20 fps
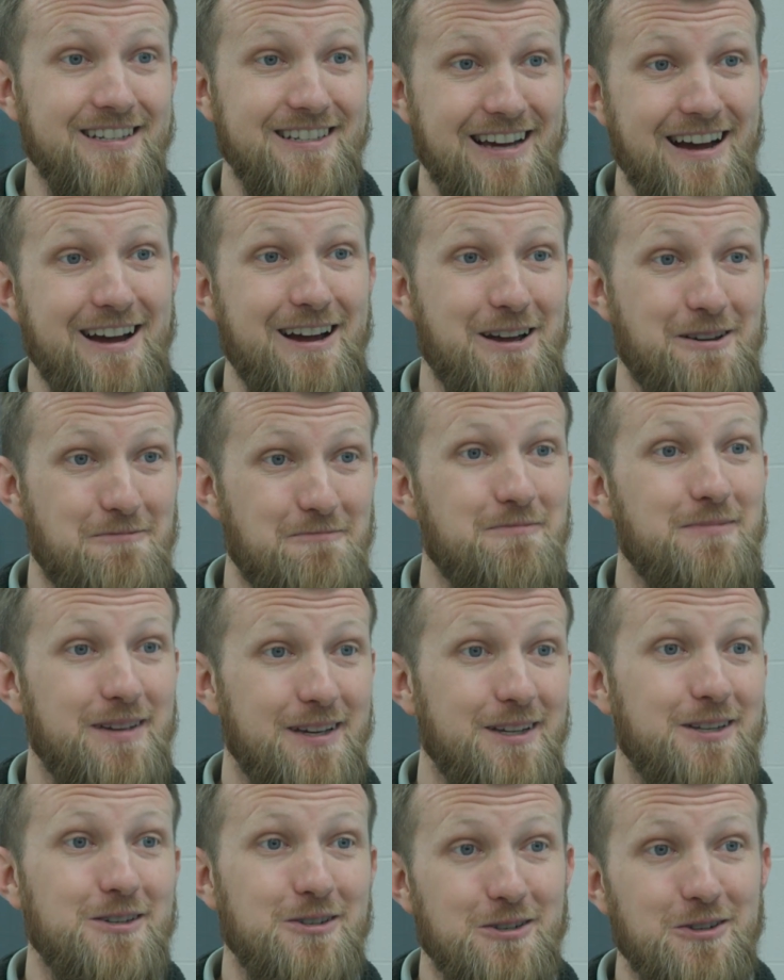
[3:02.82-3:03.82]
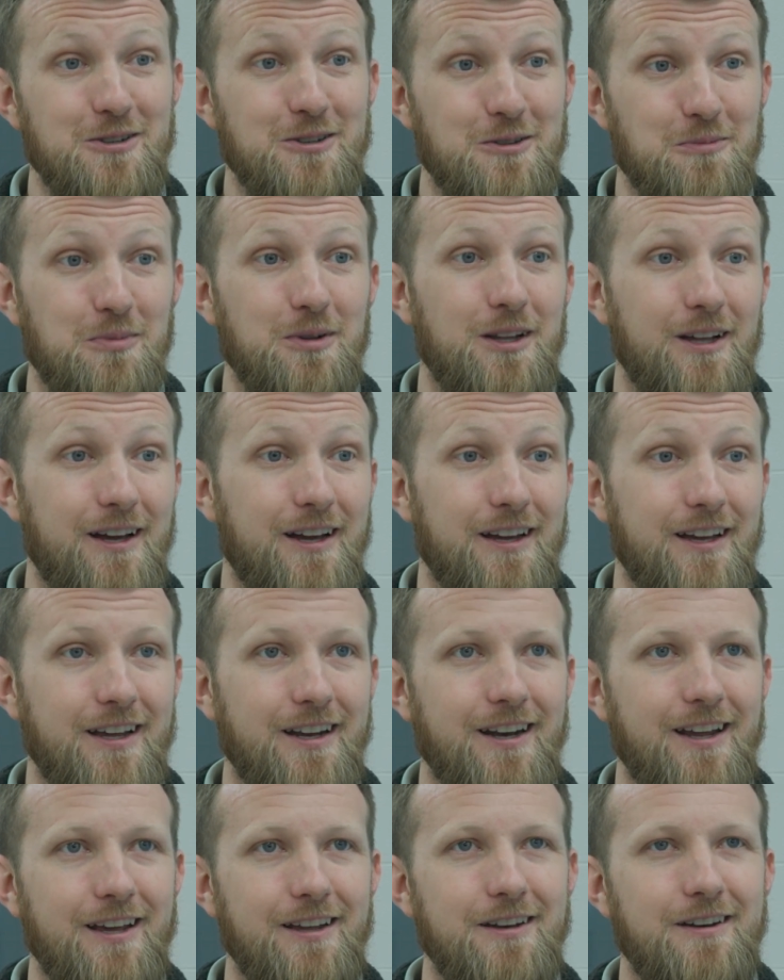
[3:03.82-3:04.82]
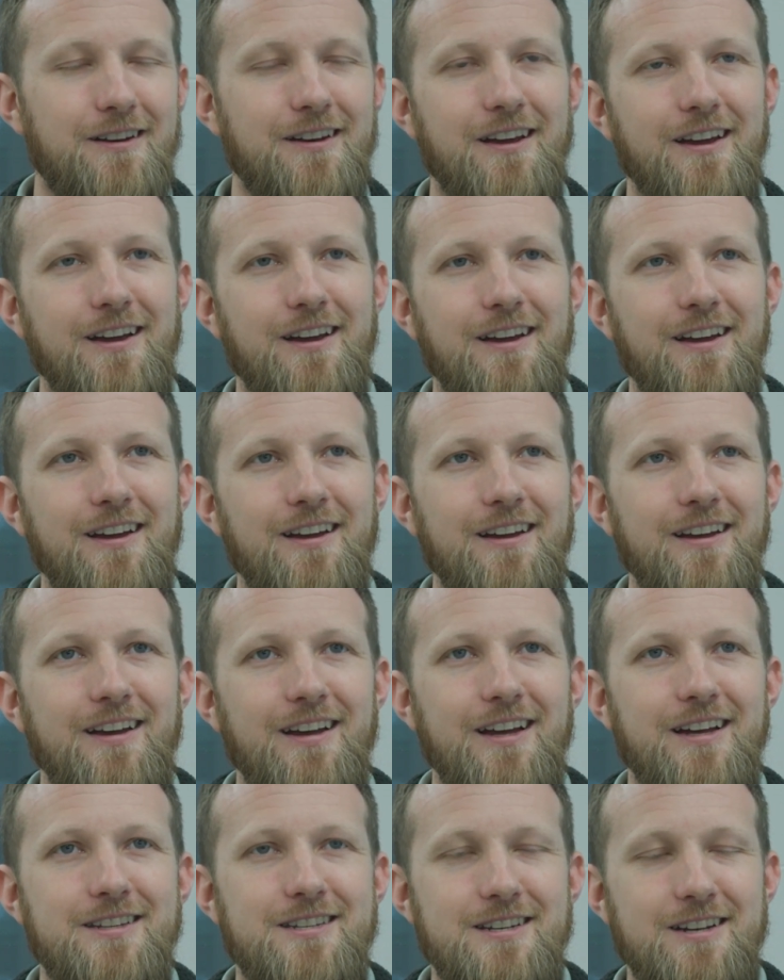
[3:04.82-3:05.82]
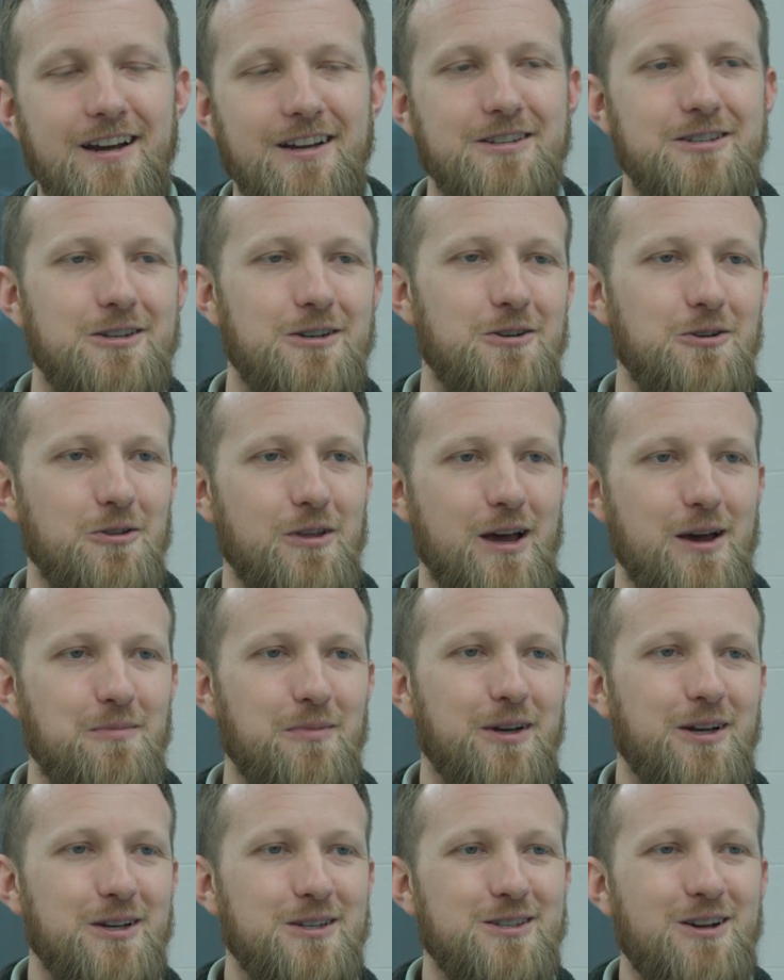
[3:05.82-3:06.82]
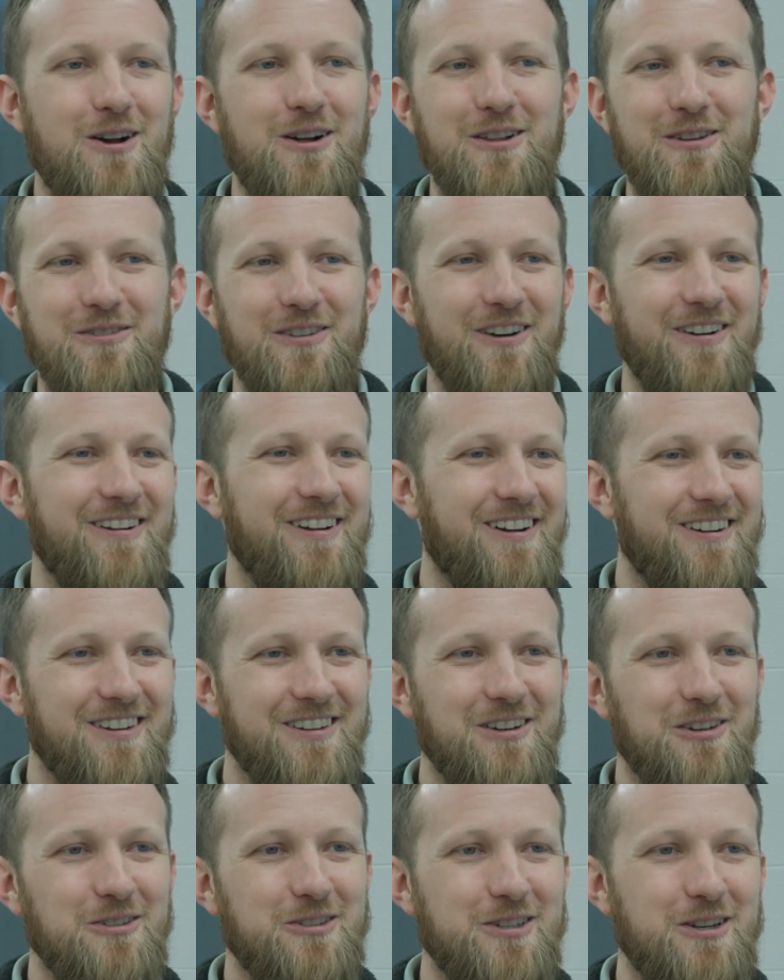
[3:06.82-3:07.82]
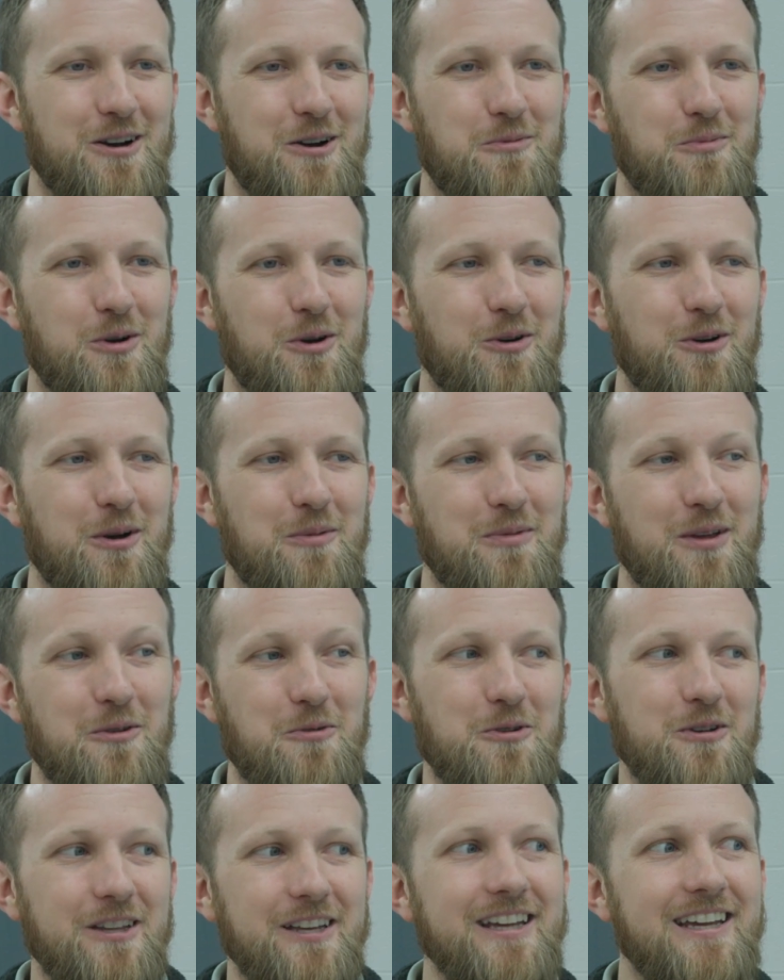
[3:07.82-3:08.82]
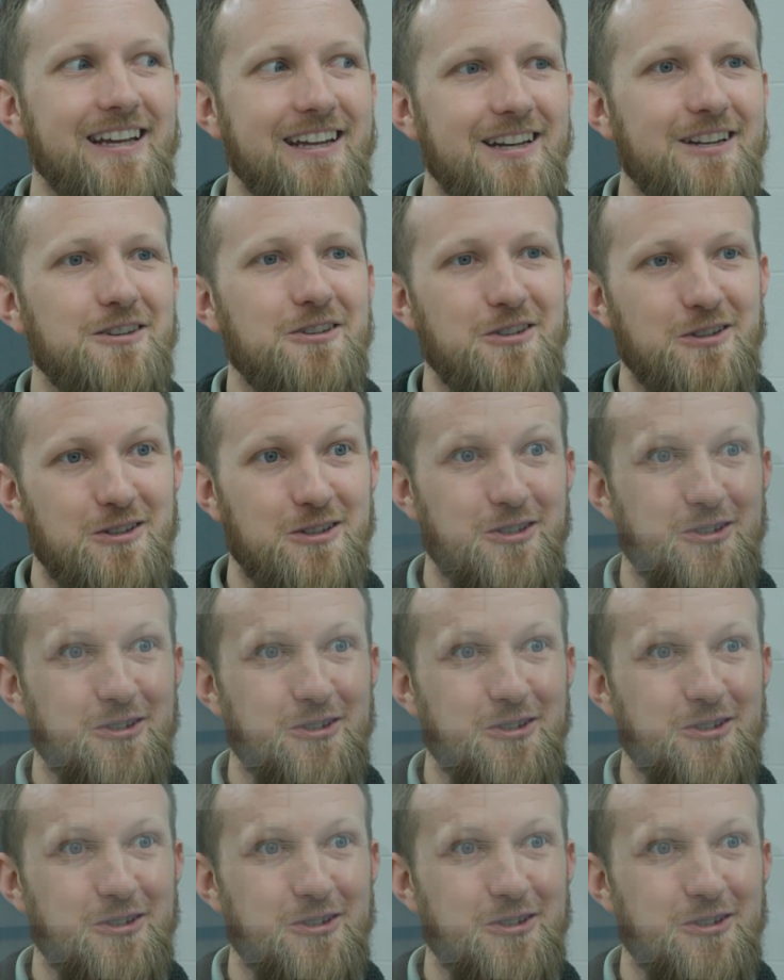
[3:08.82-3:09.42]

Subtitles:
of time into the play. And it's nice to do that because all of our young adults in our program, they really get into the